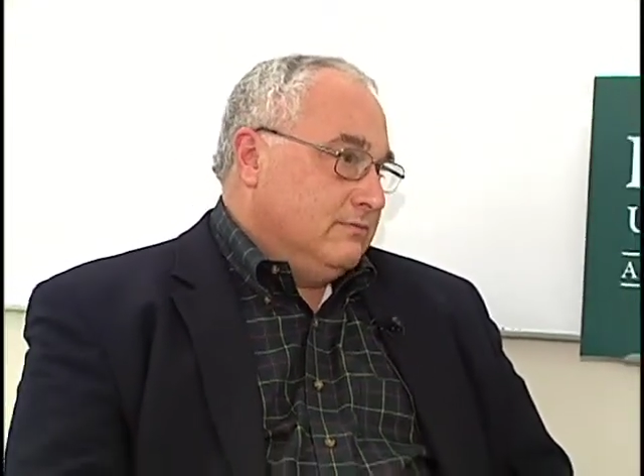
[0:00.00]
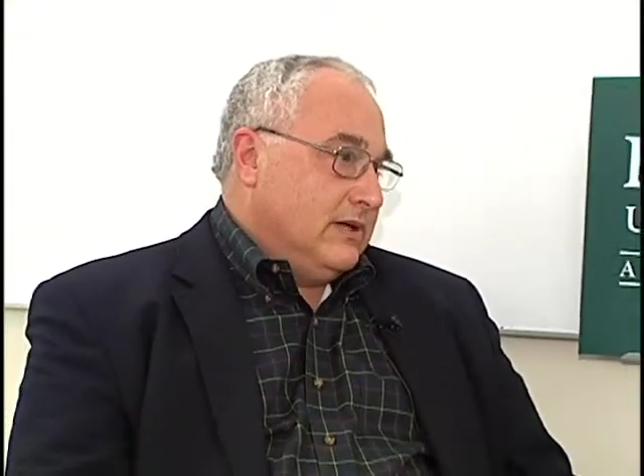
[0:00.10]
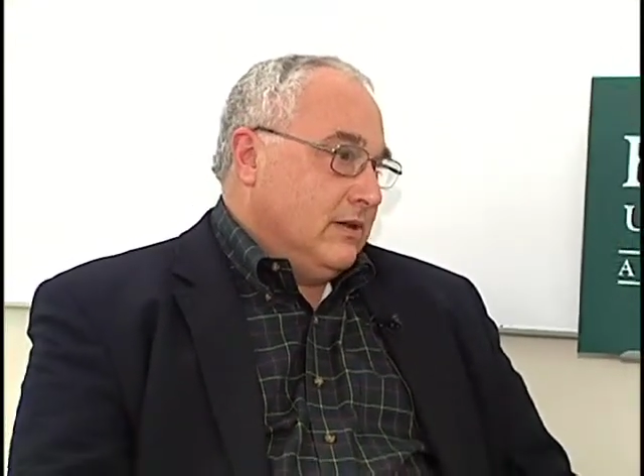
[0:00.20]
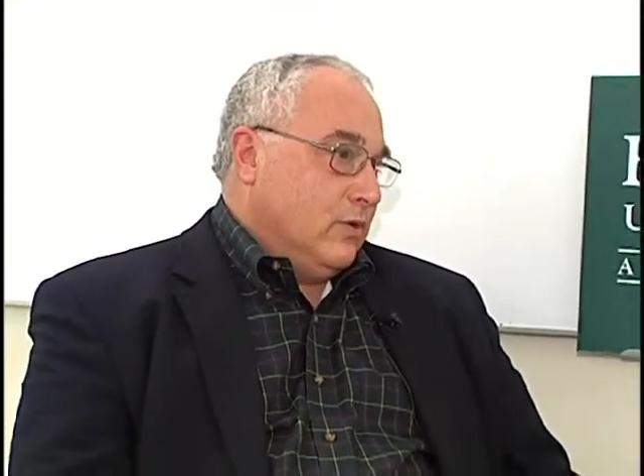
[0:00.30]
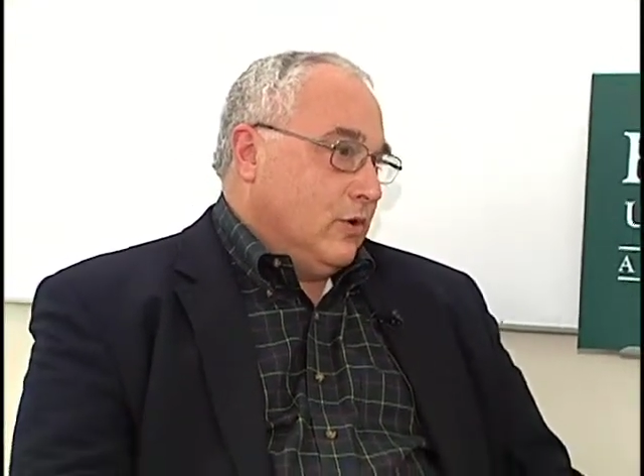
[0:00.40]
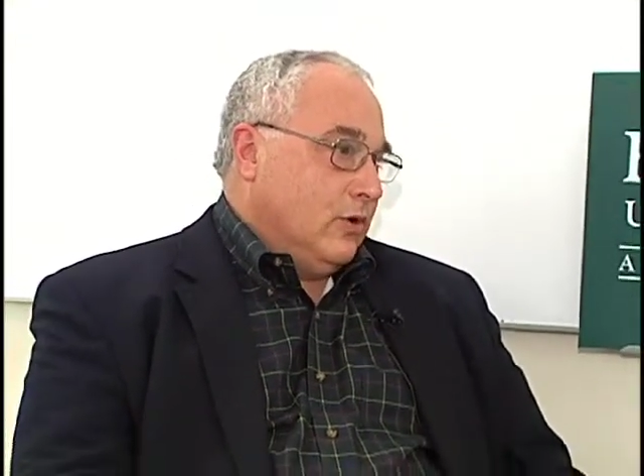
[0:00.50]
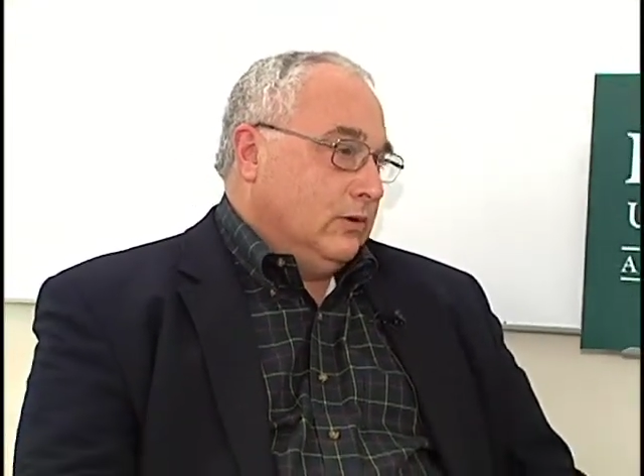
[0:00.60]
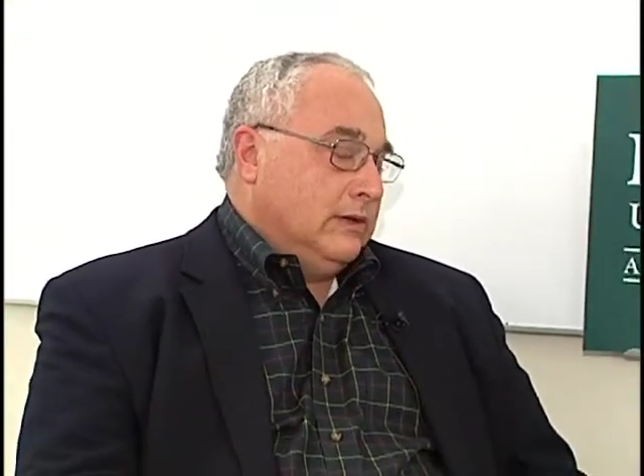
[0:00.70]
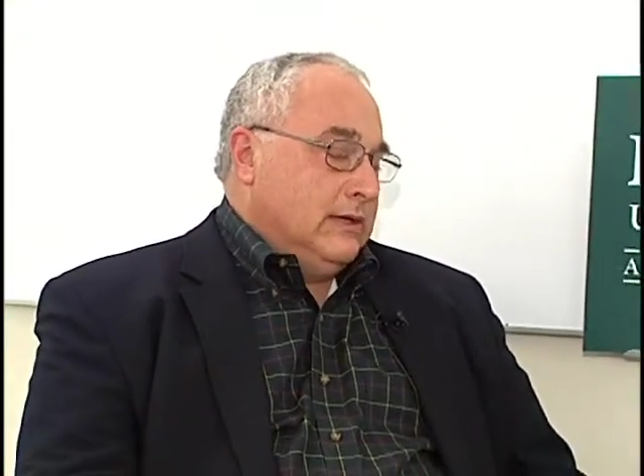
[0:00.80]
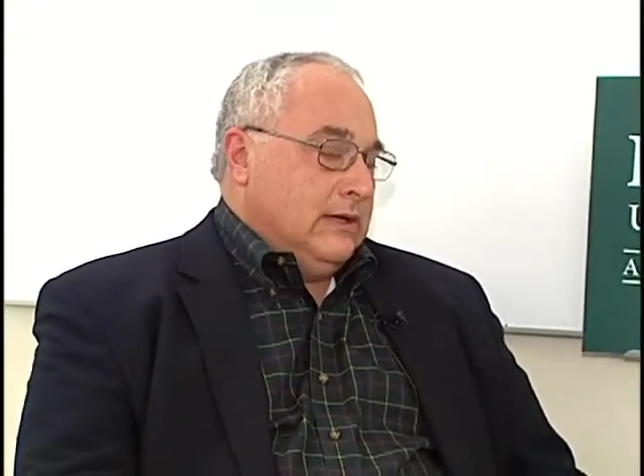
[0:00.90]
in the
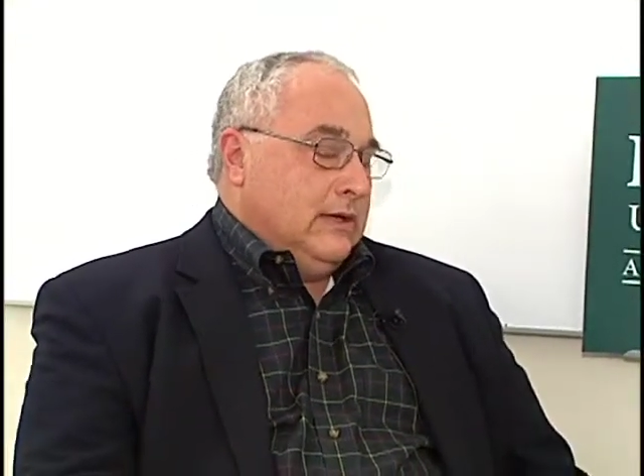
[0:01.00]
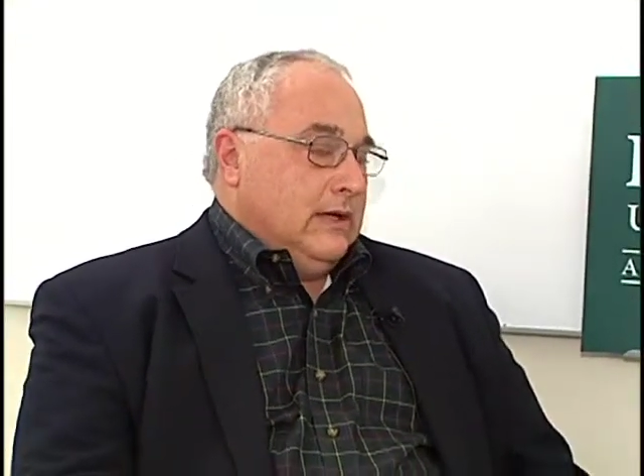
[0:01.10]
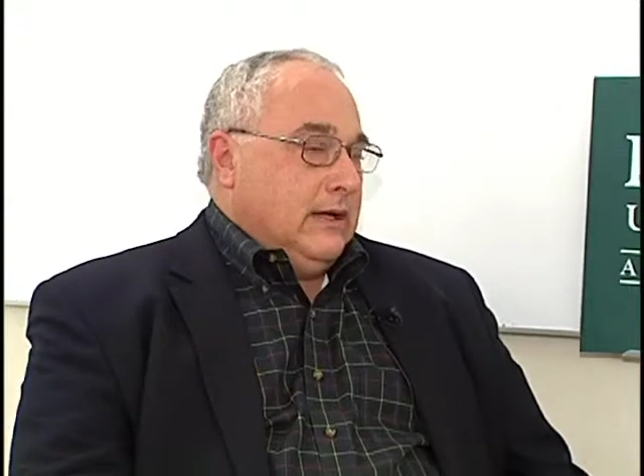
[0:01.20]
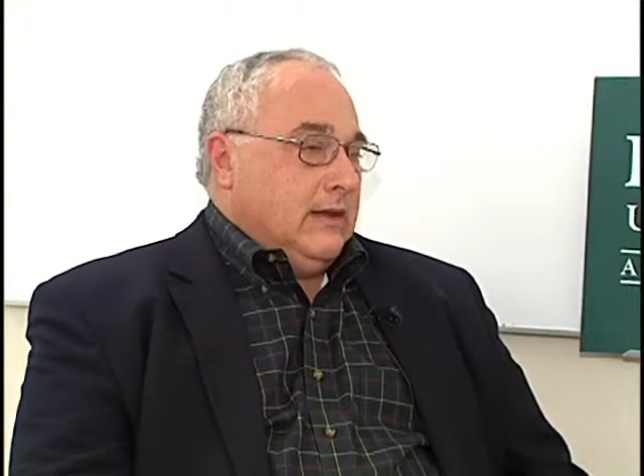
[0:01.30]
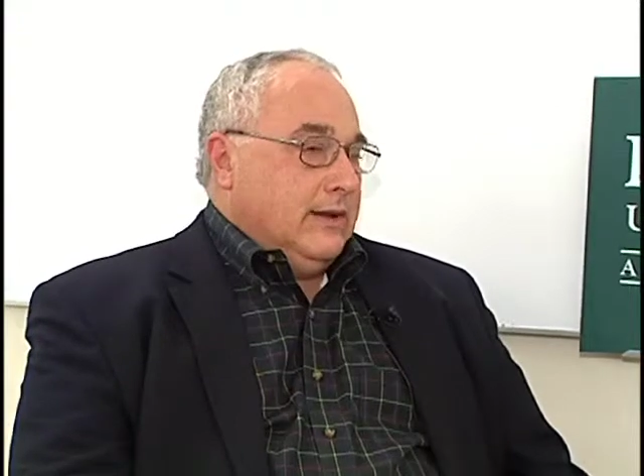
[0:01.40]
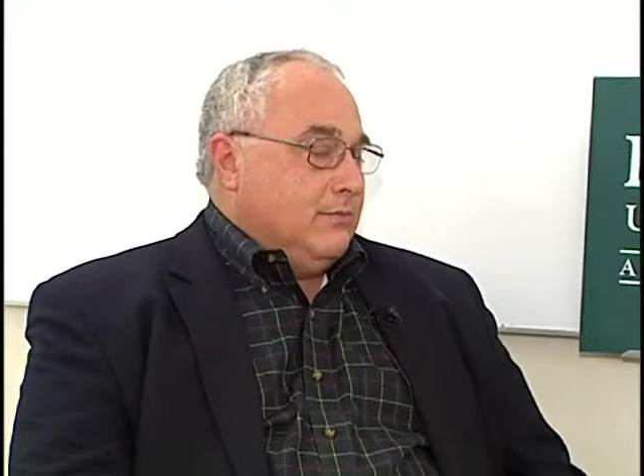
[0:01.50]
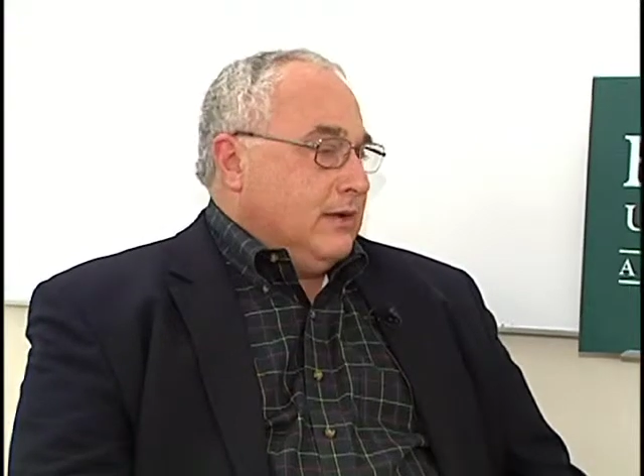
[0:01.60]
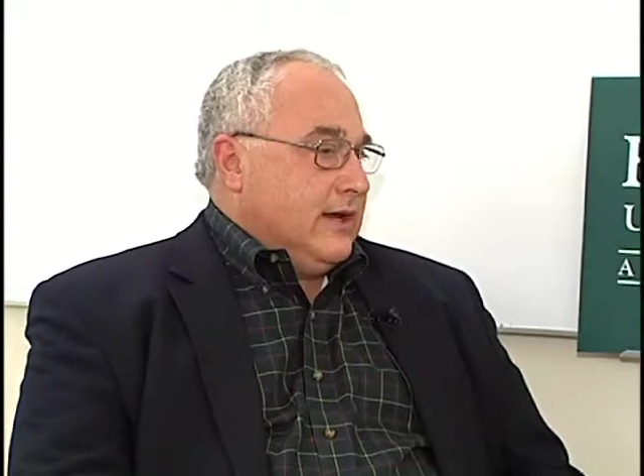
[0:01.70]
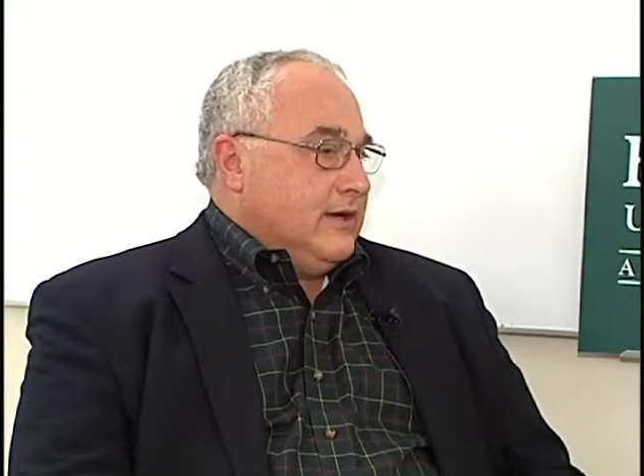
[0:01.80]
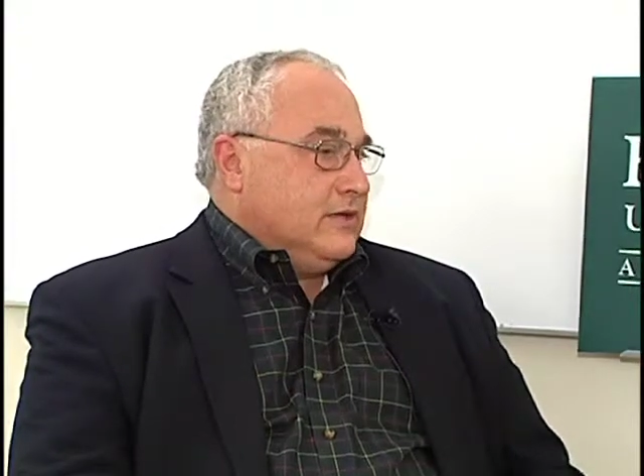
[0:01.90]
world, and the
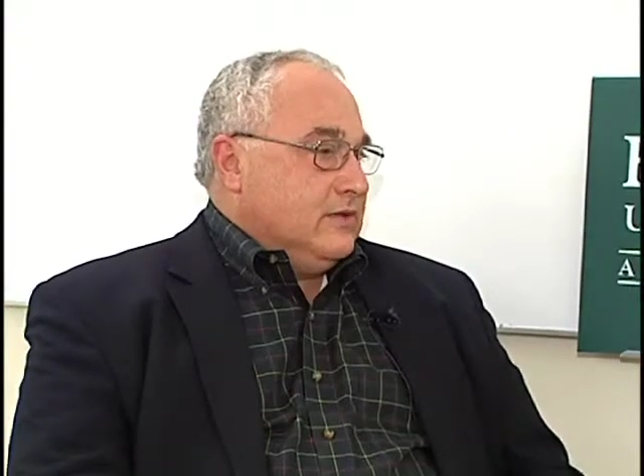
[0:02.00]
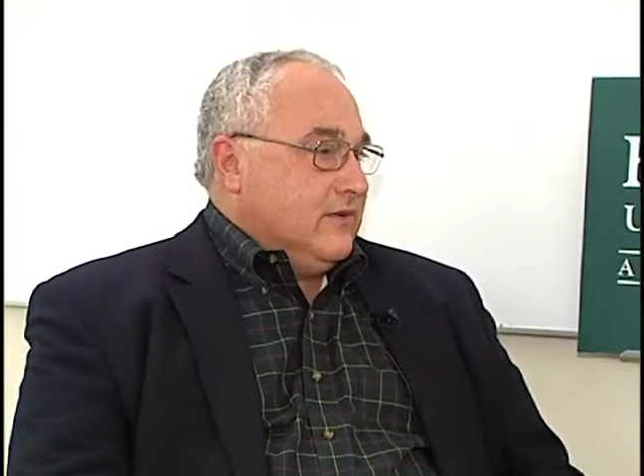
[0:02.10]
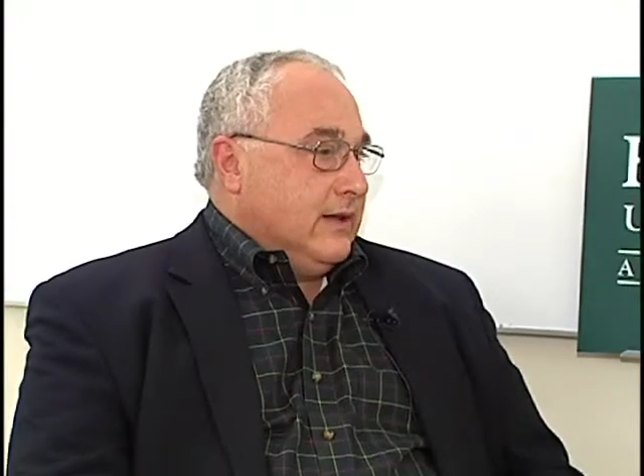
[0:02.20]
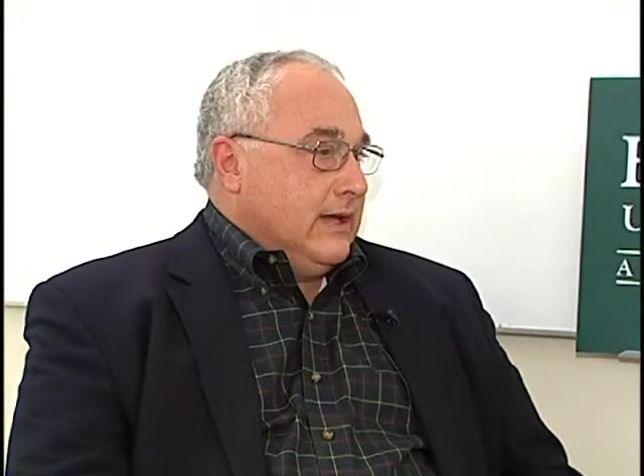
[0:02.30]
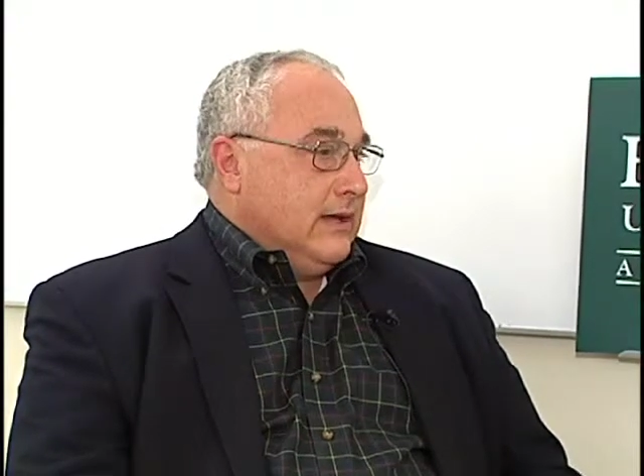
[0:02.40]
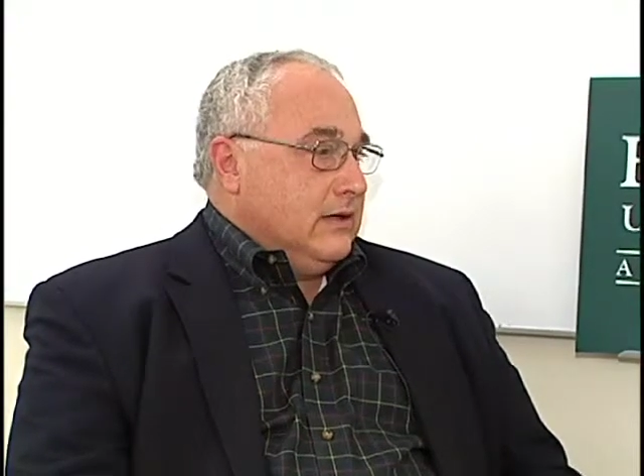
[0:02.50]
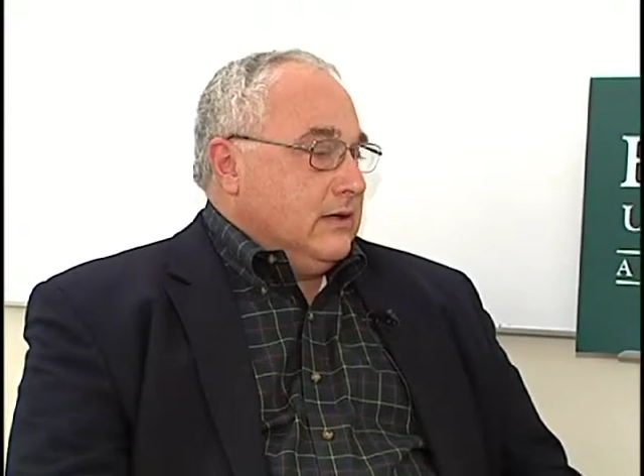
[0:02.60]
implications for that,